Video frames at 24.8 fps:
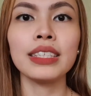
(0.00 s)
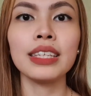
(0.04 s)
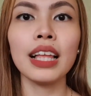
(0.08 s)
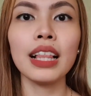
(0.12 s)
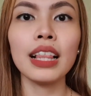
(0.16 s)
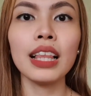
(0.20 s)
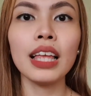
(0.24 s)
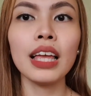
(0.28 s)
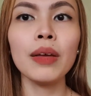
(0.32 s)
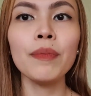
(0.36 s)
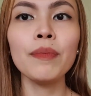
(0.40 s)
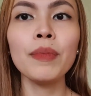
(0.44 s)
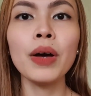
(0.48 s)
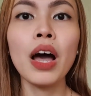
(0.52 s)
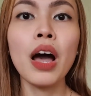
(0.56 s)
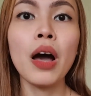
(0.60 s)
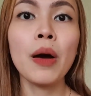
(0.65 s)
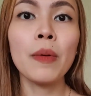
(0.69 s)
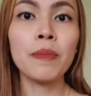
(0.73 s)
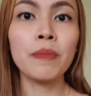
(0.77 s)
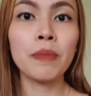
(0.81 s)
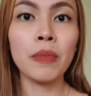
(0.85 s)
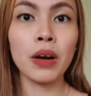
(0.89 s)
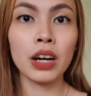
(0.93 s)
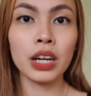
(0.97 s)

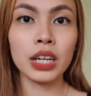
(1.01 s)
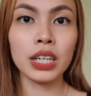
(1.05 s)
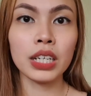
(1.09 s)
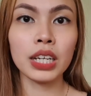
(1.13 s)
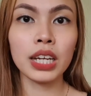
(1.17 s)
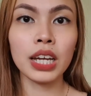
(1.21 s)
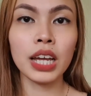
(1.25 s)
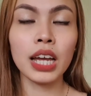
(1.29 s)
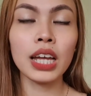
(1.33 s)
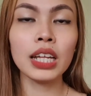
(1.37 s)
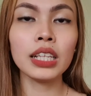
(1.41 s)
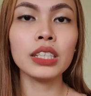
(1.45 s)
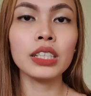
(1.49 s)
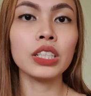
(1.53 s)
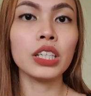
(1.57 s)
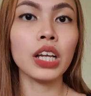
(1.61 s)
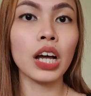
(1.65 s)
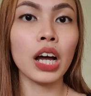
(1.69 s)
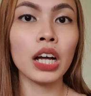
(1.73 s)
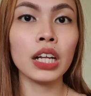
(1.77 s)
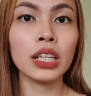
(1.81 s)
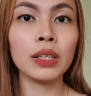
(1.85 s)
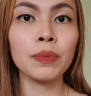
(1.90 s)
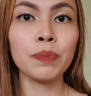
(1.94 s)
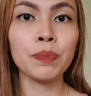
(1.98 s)

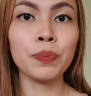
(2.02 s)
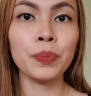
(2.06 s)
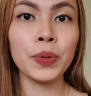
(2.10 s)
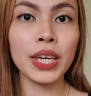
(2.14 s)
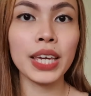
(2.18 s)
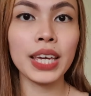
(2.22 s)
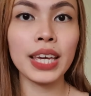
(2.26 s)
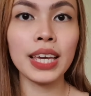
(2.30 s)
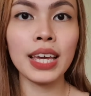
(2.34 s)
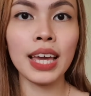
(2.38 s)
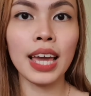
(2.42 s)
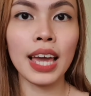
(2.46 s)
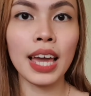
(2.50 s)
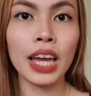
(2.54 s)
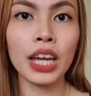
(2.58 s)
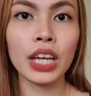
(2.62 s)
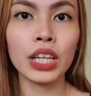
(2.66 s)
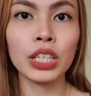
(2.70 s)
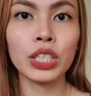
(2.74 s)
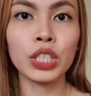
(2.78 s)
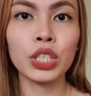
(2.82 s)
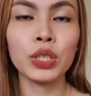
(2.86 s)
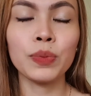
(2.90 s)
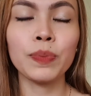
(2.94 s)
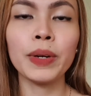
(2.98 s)

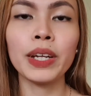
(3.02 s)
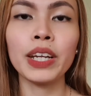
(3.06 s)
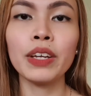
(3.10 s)
celebmarket.ph,